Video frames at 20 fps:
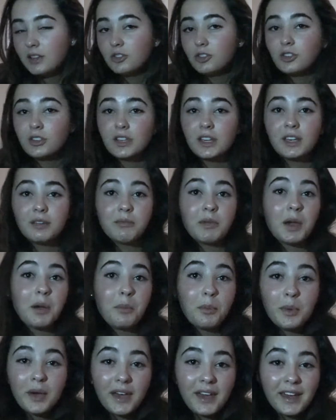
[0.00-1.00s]
looking my
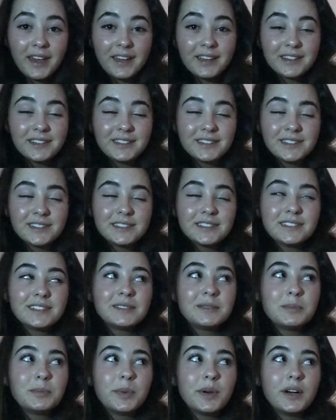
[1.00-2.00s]
best,
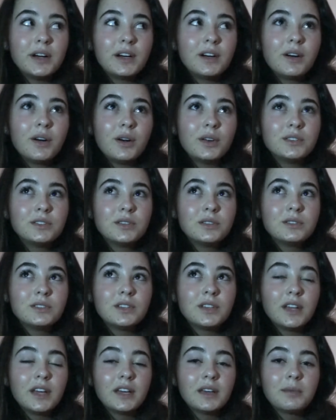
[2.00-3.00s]
but also
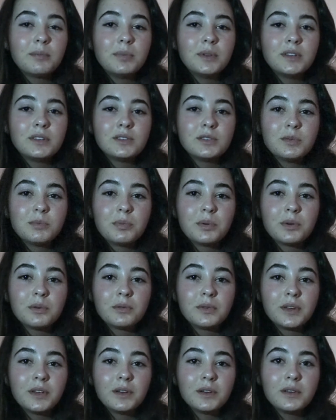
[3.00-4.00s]
to like be super
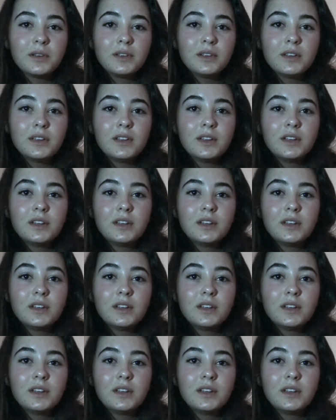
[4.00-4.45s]
real,